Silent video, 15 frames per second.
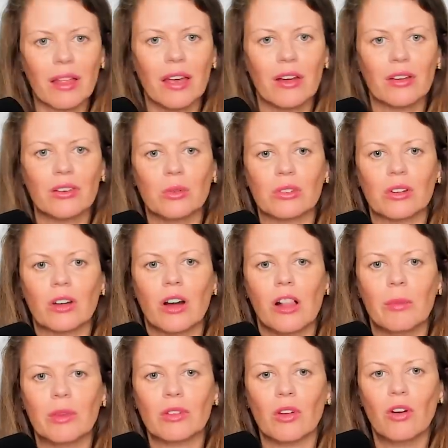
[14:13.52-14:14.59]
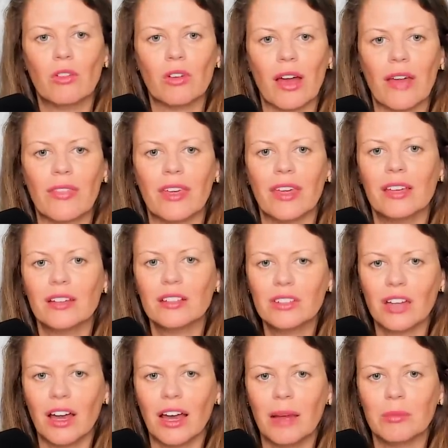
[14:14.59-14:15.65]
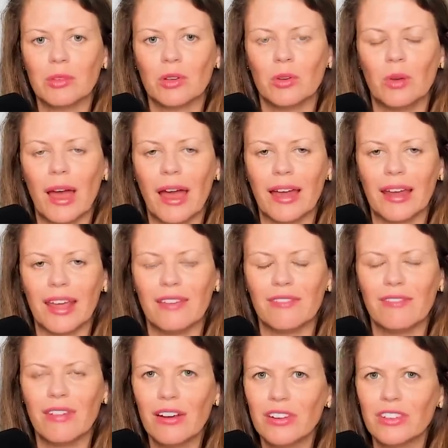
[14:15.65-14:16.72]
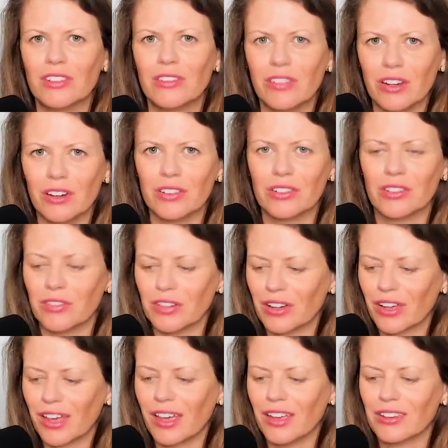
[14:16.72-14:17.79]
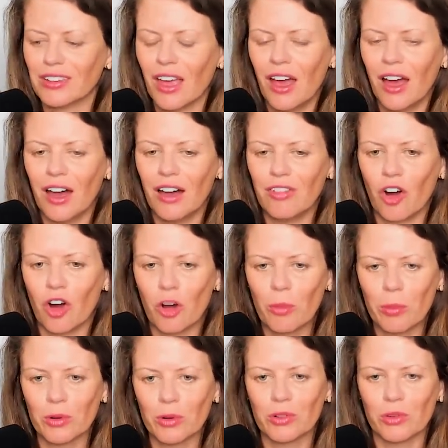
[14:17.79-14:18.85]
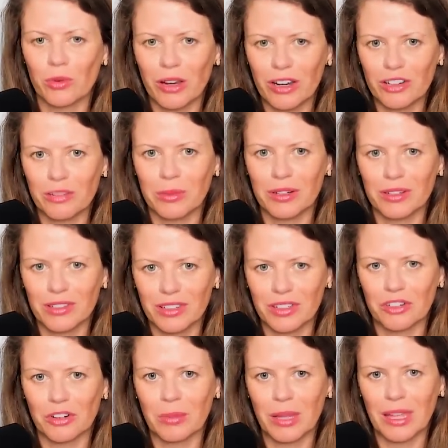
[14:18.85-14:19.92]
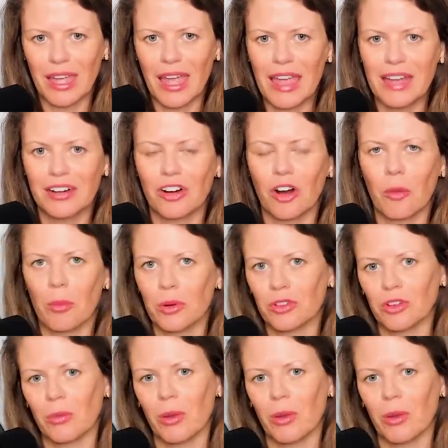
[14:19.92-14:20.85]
Harris, who is a columnist over at The Hill Times, who had a very severe, severe case of Harper derangement syndrome. He hated Harper so